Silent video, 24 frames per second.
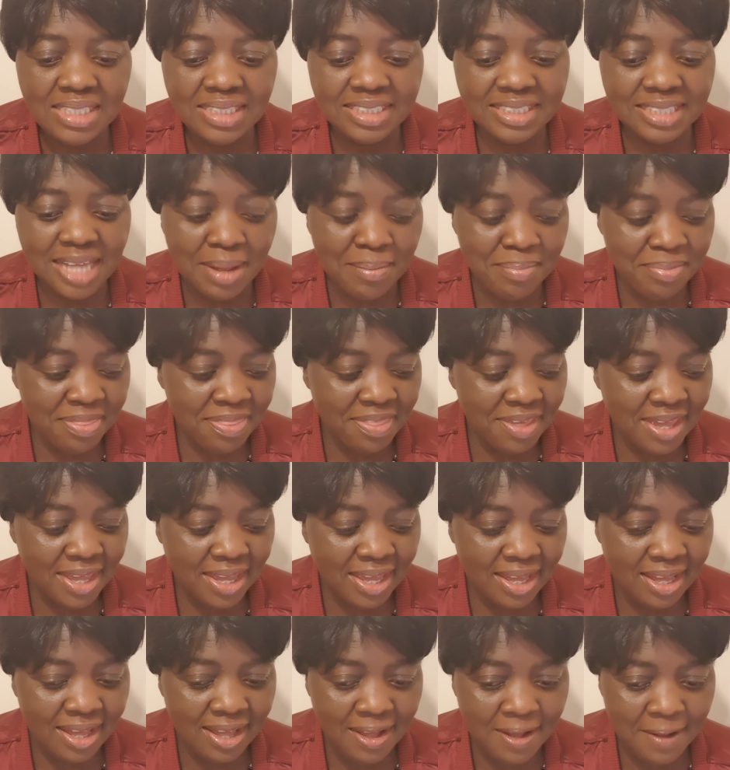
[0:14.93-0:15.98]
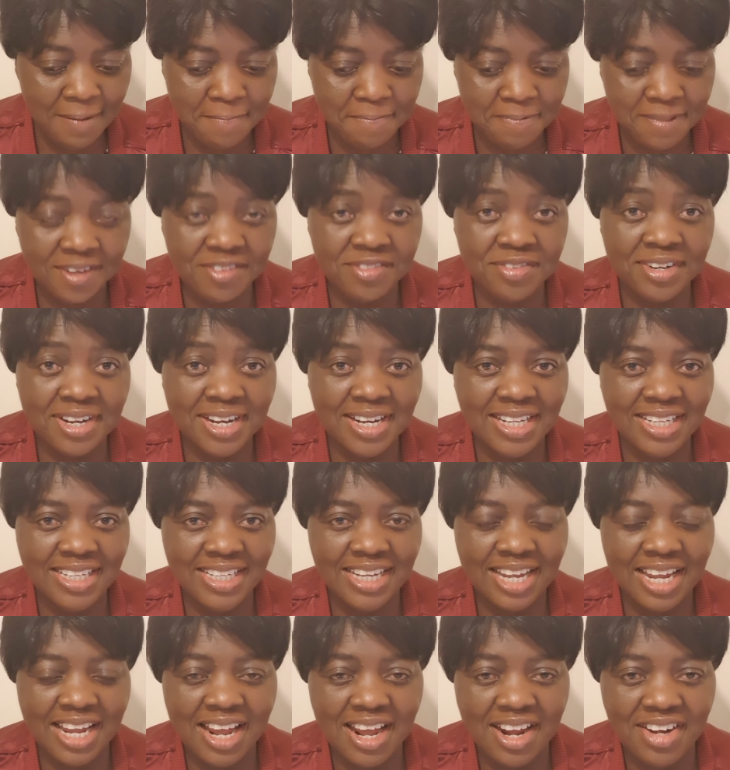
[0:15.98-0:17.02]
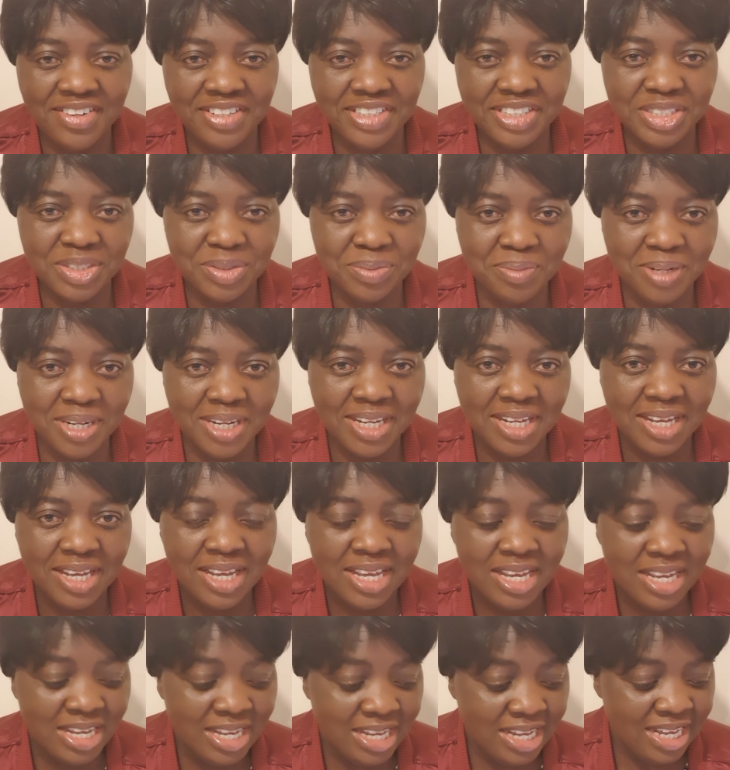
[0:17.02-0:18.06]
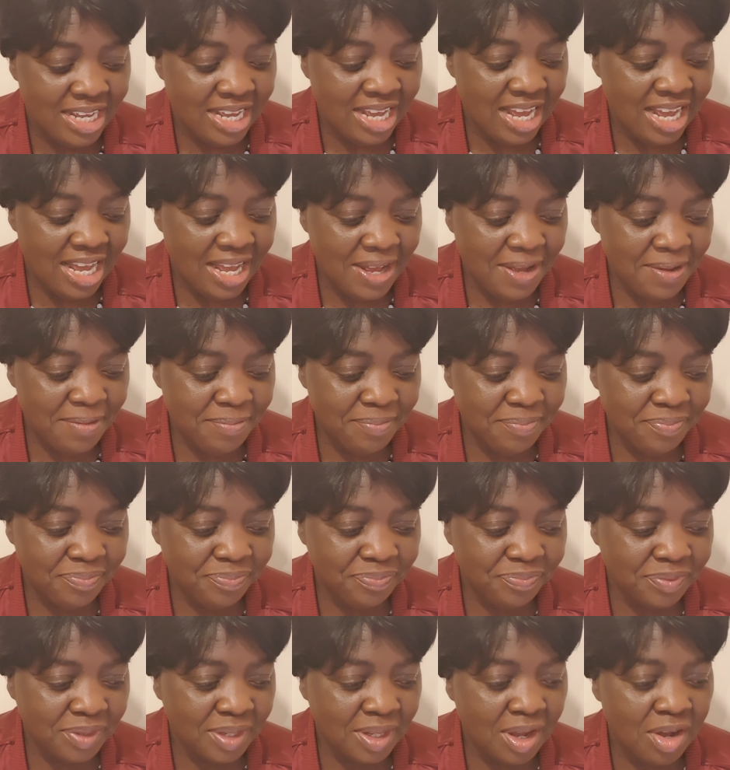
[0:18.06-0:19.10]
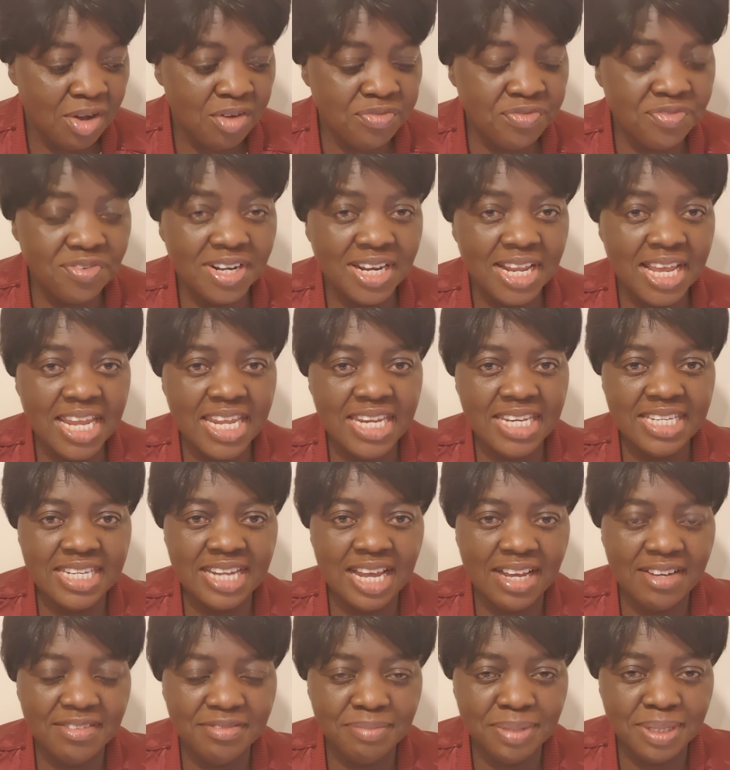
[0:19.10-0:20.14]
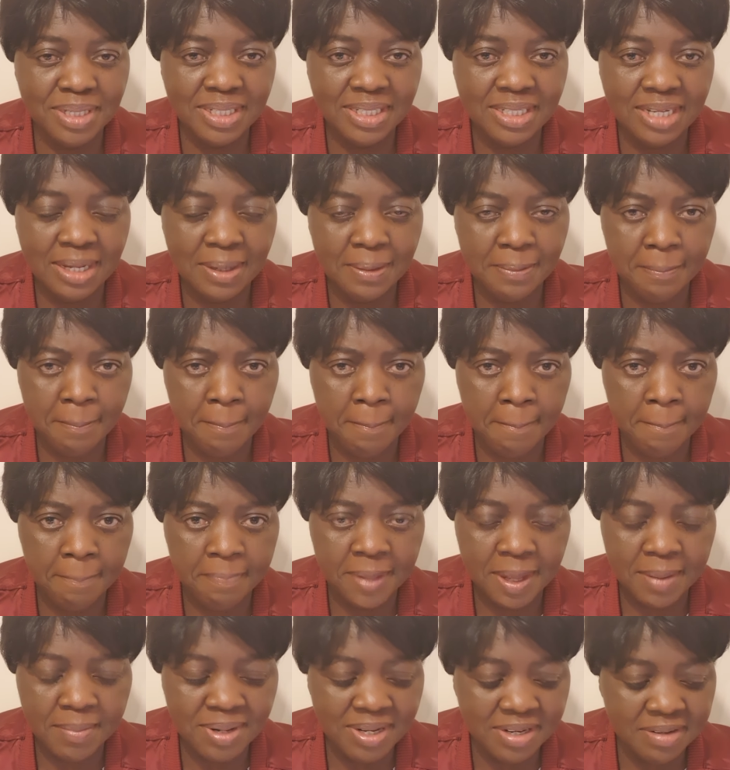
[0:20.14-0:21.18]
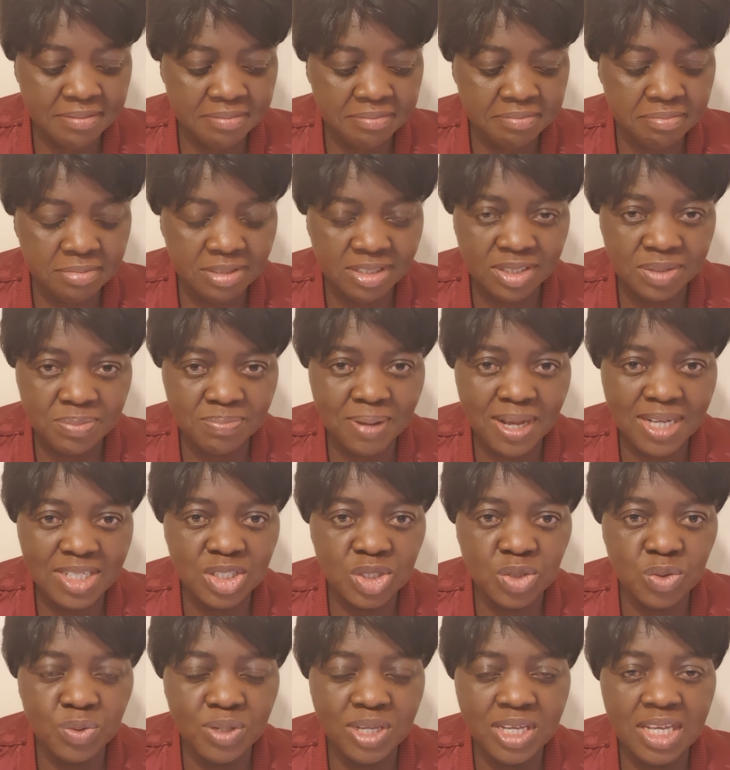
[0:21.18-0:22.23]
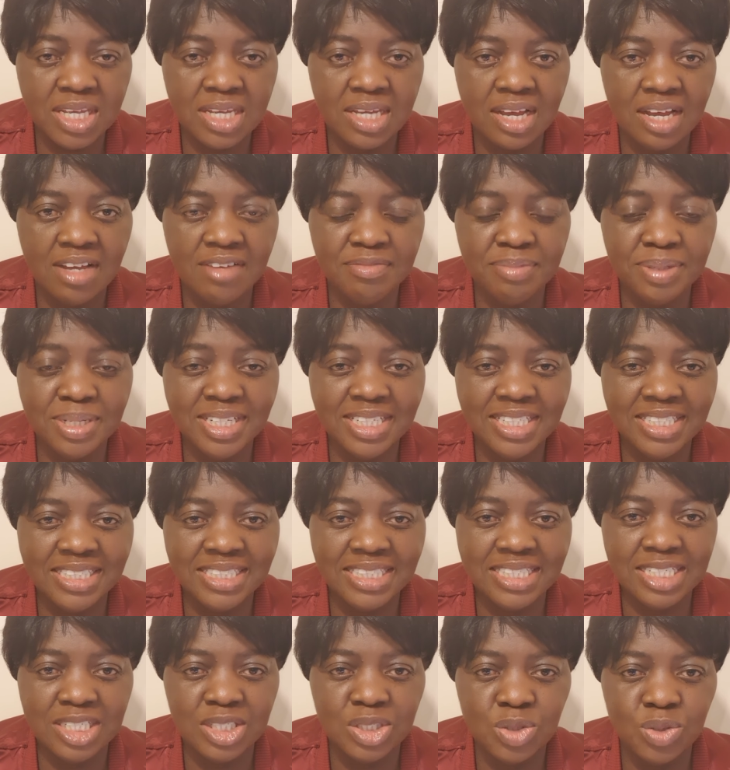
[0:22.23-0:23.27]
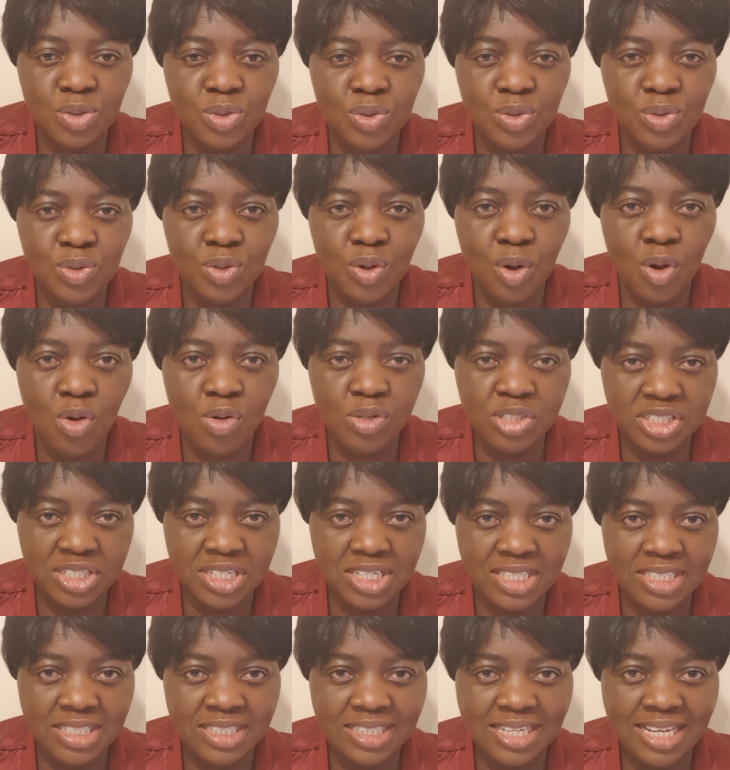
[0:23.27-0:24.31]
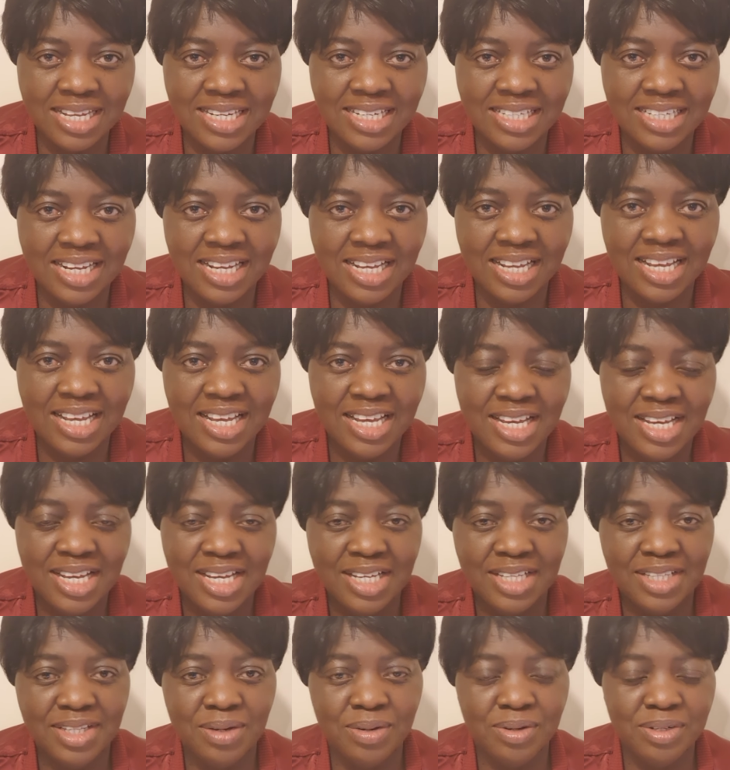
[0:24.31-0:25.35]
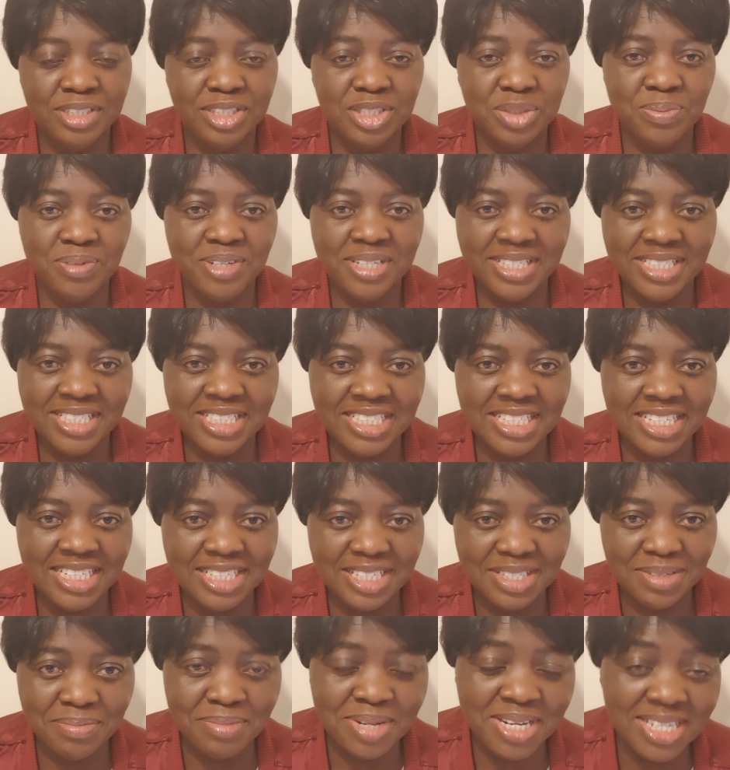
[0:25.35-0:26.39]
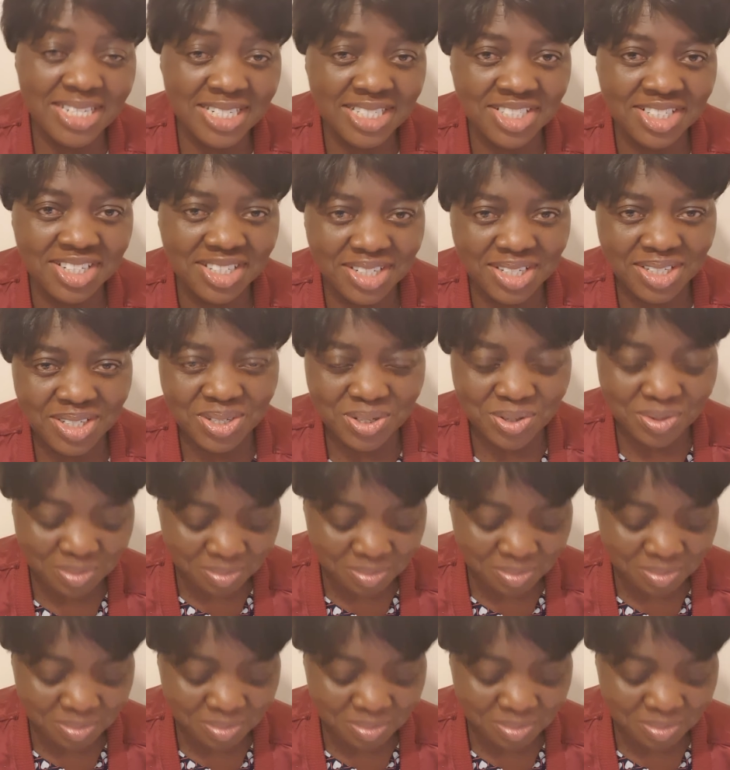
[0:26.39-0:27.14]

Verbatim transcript: something um, that really encouraged me. Um, of late, I've been, um, I mean, this past week, I've been listening to Oceans, and uh, the Holy Spirit started ministering to